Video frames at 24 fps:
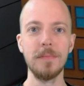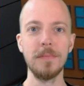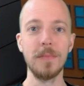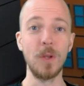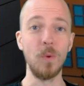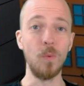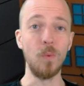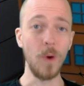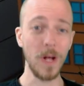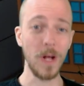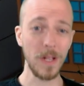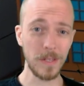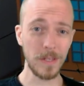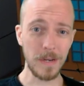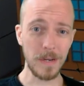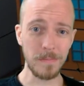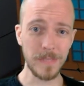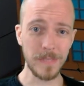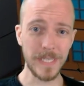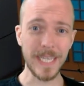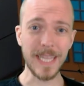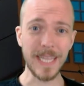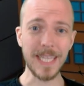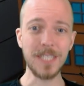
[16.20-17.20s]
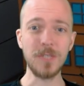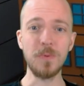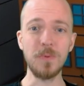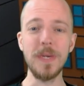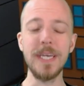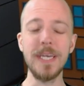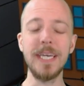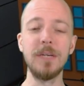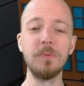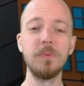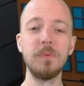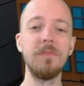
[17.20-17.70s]
Welcome to This
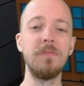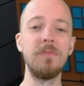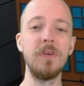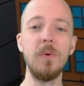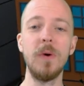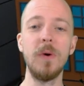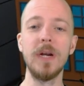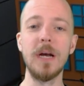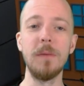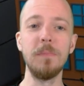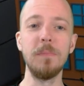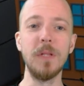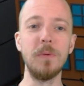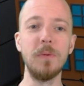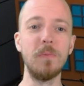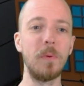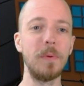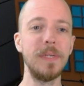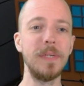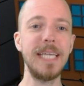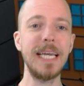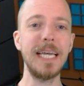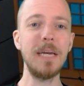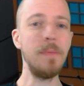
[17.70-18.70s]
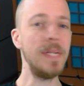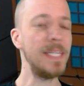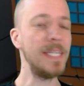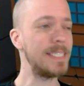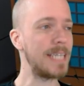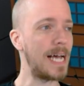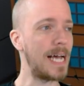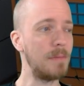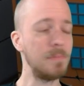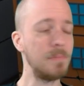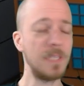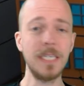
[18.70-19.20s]
Week in Review on Upland, where we take a bit of
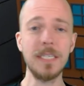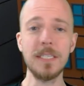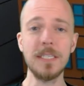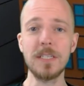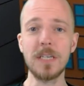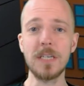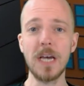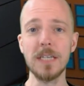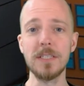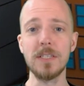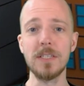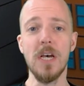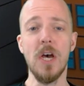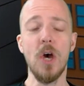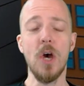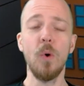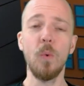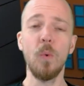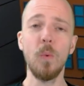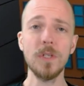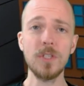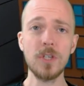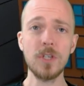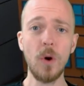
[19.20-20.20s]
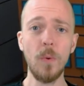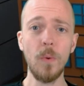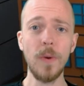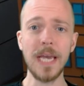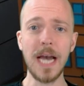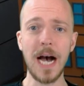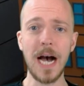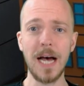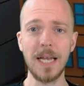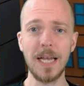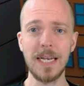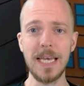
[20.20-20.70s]
time to discuss what's going
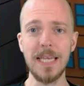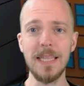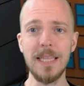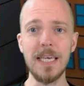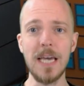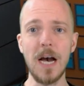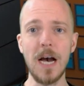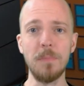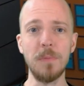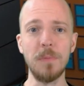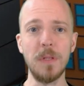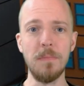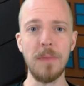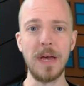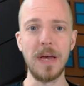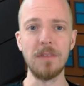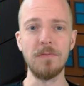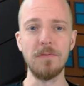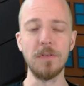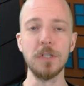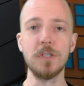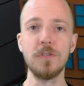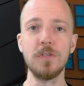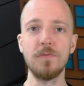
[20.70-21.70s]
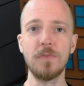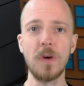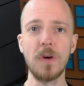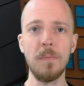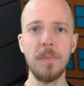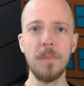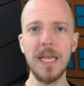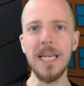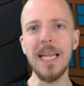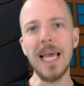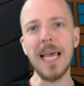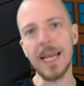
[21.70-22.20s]
on in the Upland metaverse from
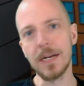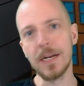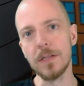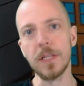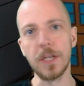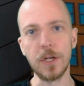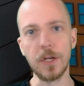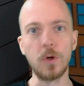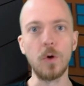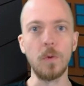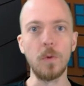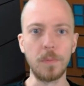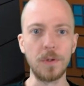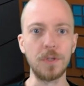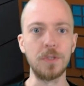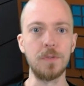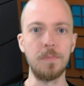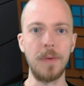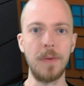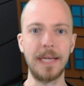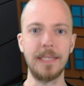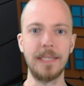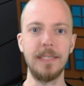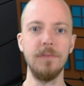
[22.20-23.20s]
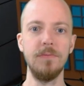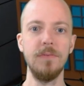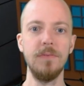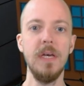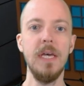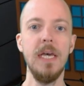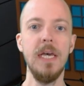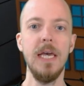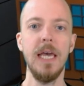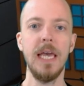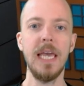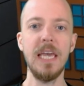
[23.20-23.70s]
an analytical perspective.
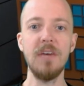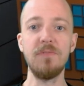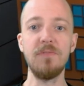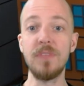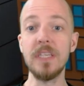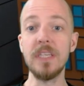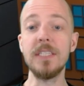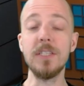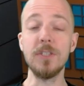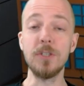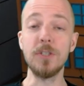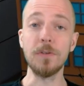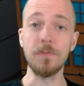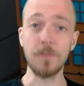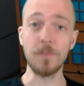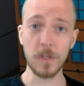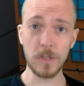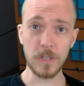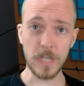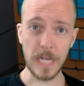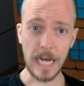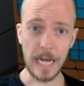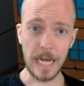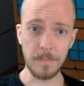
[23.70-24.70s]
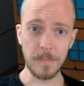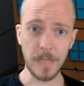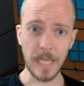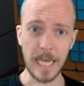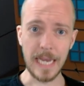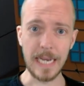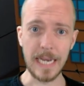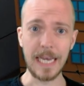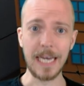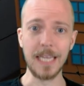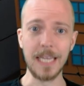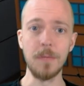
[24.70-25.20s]
If this is your first time
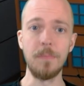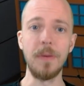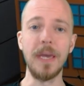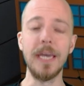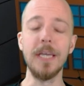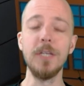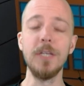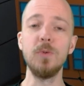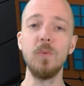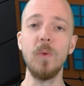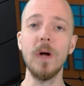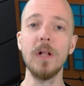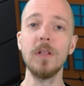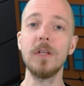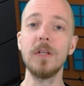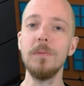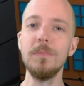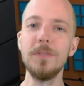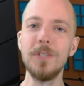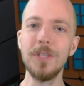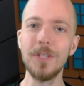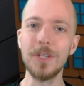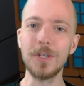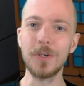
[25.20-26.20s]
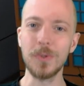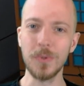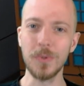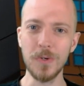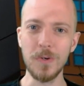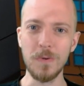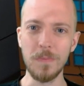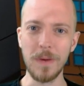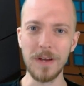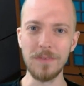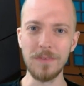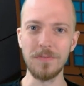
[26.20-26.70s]
landing on the page, welcome to the
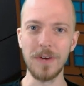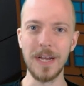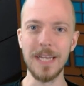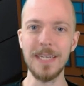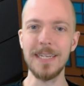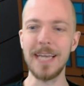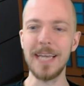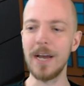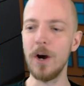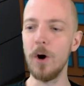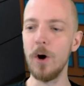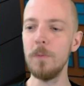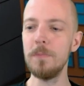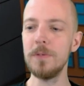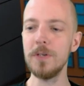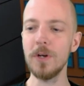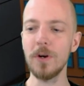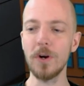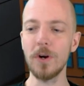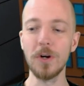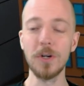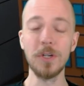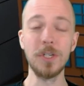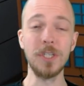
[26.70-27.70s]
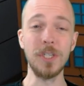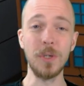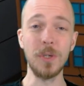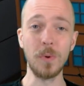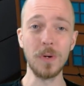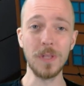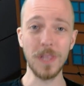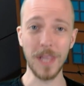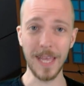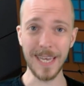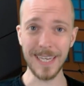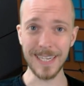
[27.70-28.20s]
crew, my friend. I hope to earn your
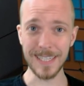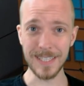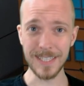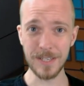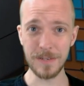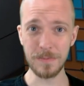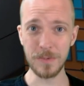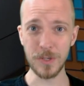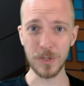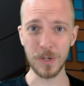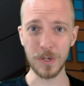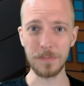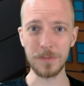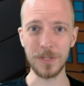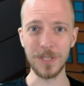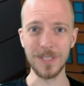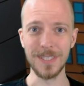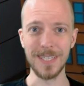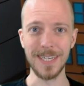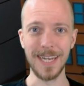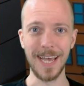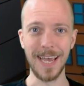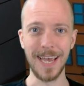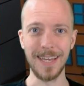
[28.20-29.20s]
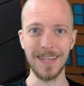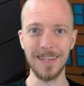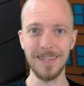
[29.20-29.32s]
like and subscription today.